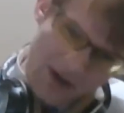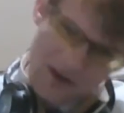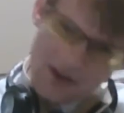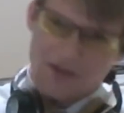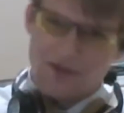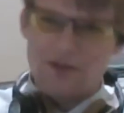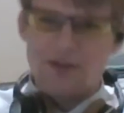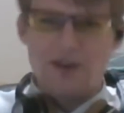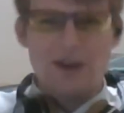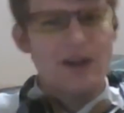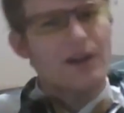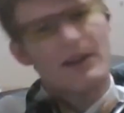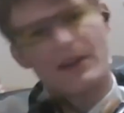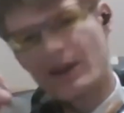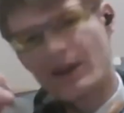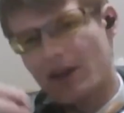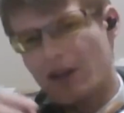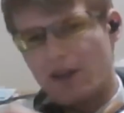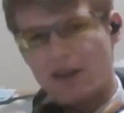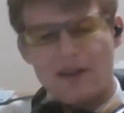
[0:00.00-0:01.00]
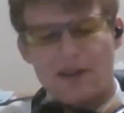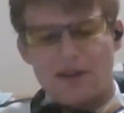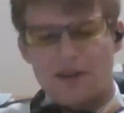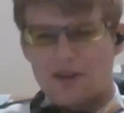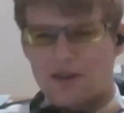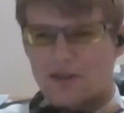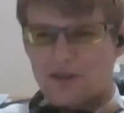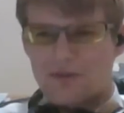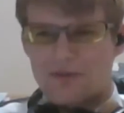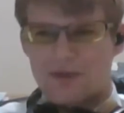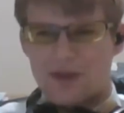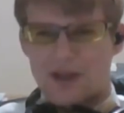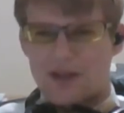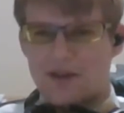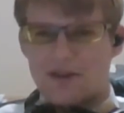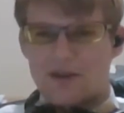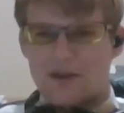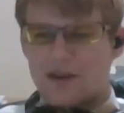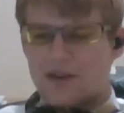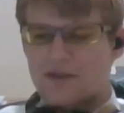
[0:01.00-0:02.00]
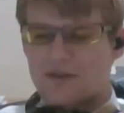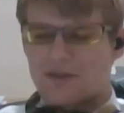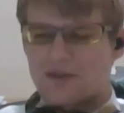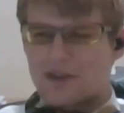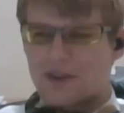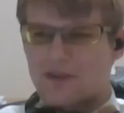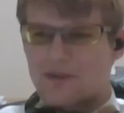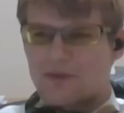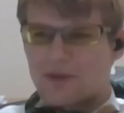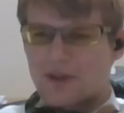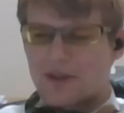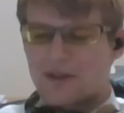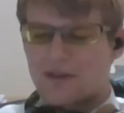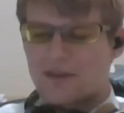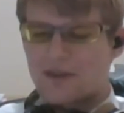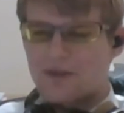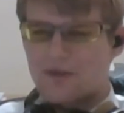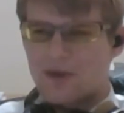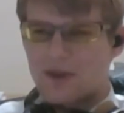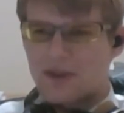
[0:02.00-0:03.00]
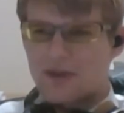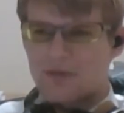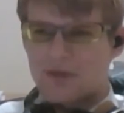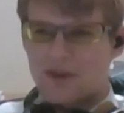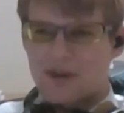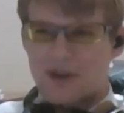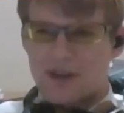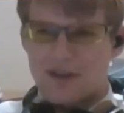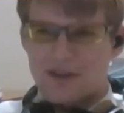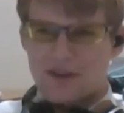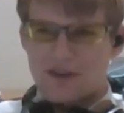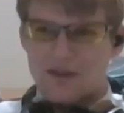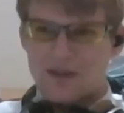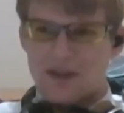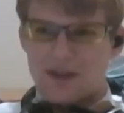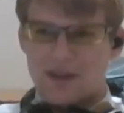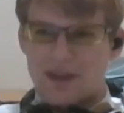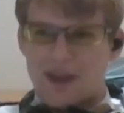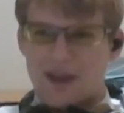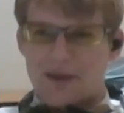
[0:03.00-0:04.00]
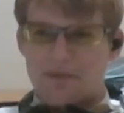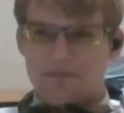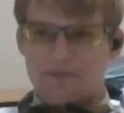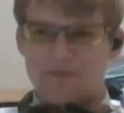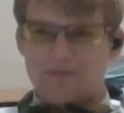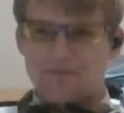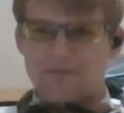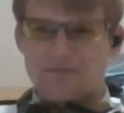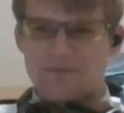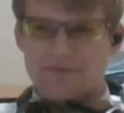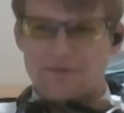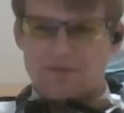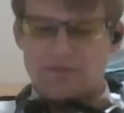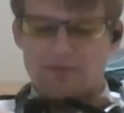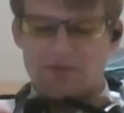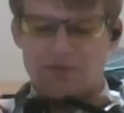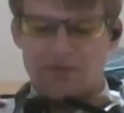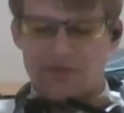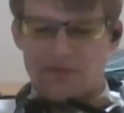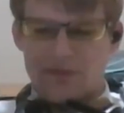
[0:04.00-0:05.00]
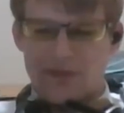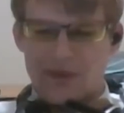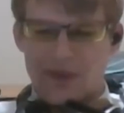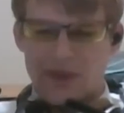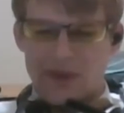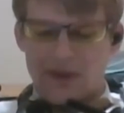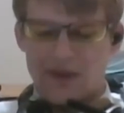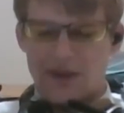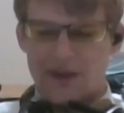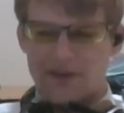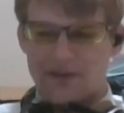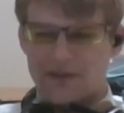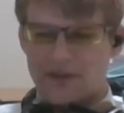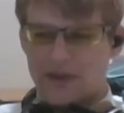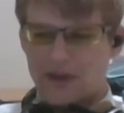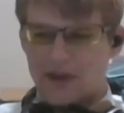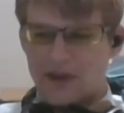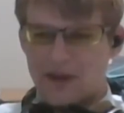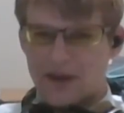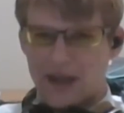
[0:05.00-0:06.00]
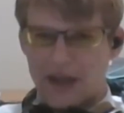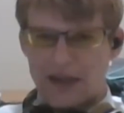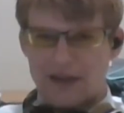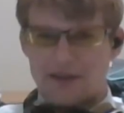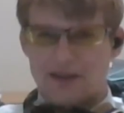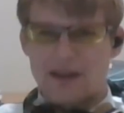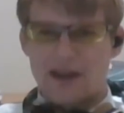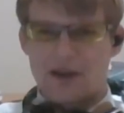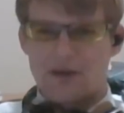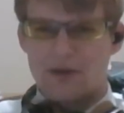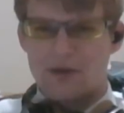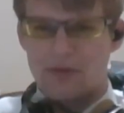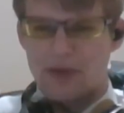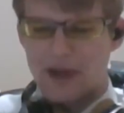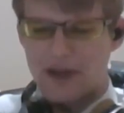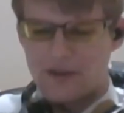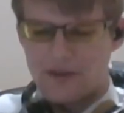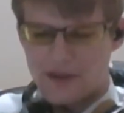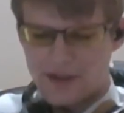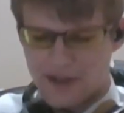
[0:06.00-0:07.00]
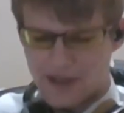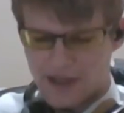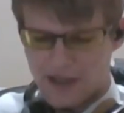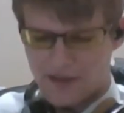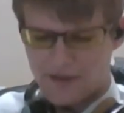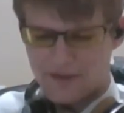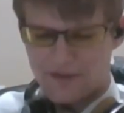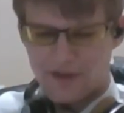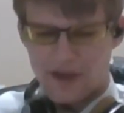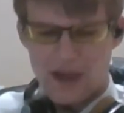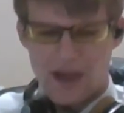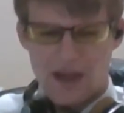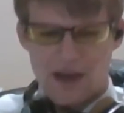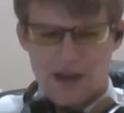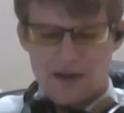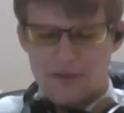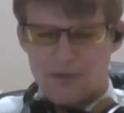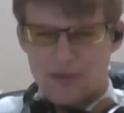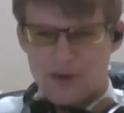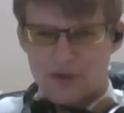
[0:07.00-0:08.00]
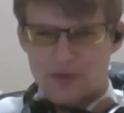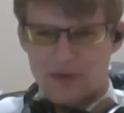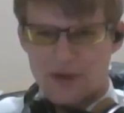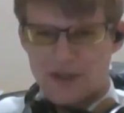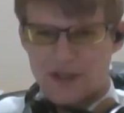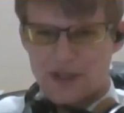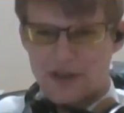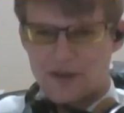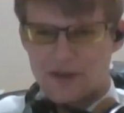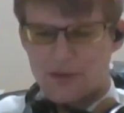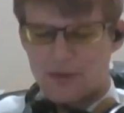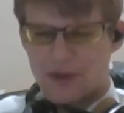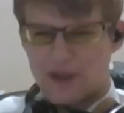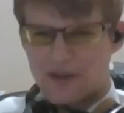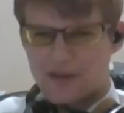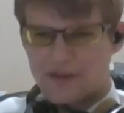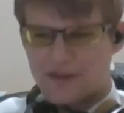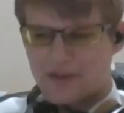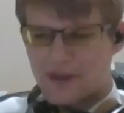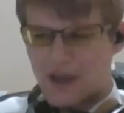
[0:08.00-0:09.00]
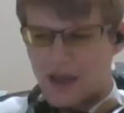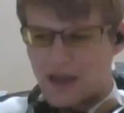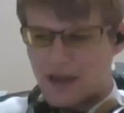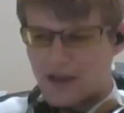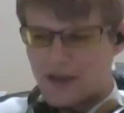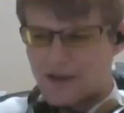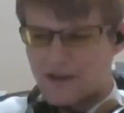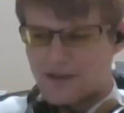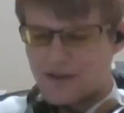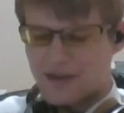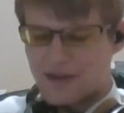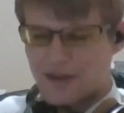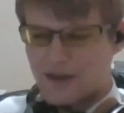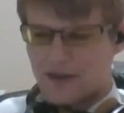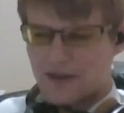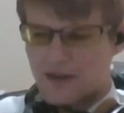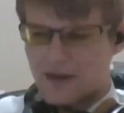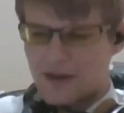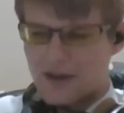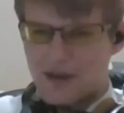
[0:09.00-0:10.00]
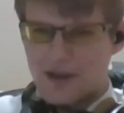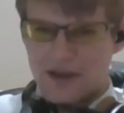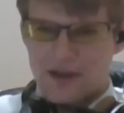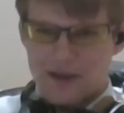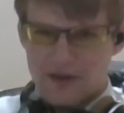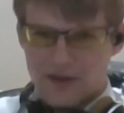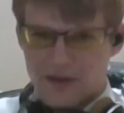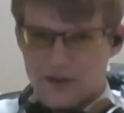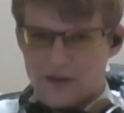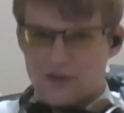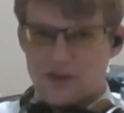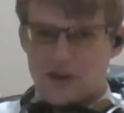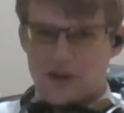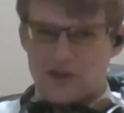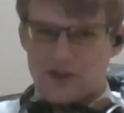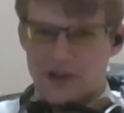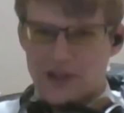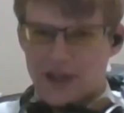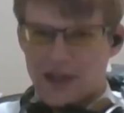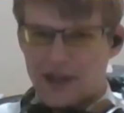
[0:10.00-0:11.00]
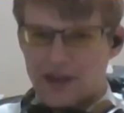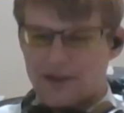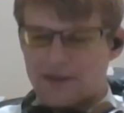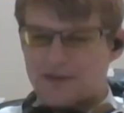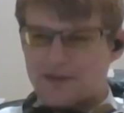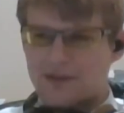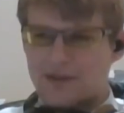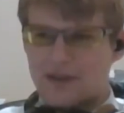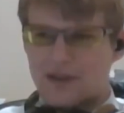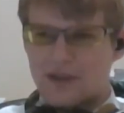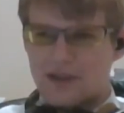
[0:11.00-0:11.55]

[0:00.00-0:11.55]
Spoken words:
if you're running or exercising with them or anything like that. It's an 18-hour battery life between the earbuds and the charging case.